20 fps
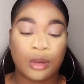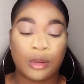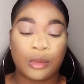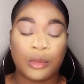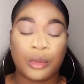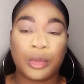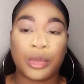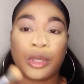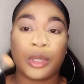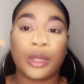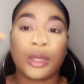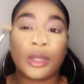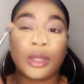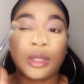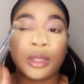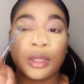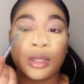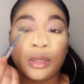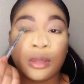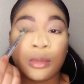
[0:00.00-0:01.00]
I'm gonna put a
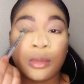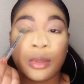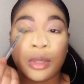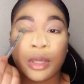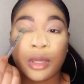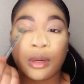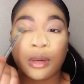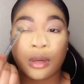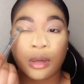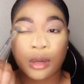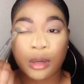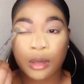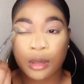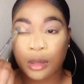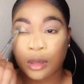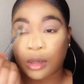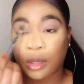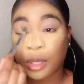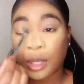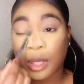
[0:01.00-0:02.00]
little bit
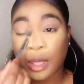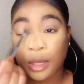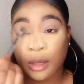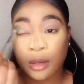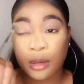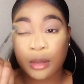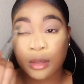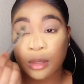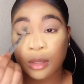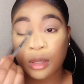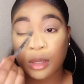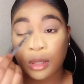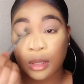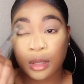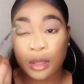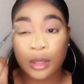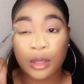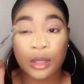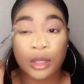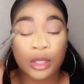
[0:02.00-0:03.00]
on here
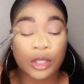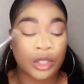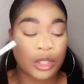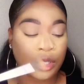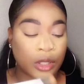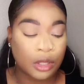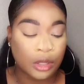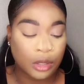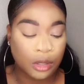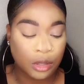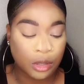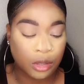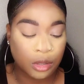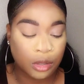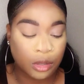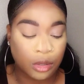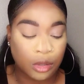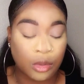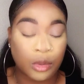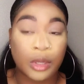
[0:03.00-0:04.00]
just
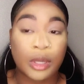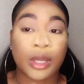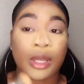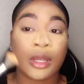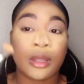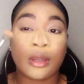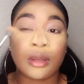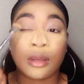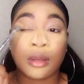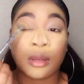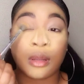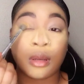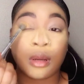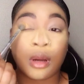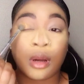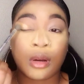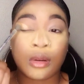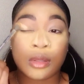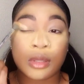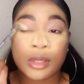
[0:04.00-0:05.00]
so it can
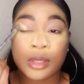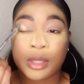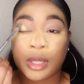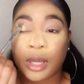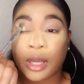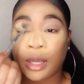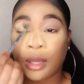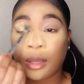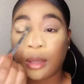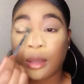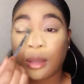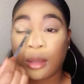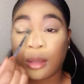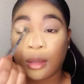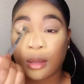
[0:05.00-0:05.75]
all stay.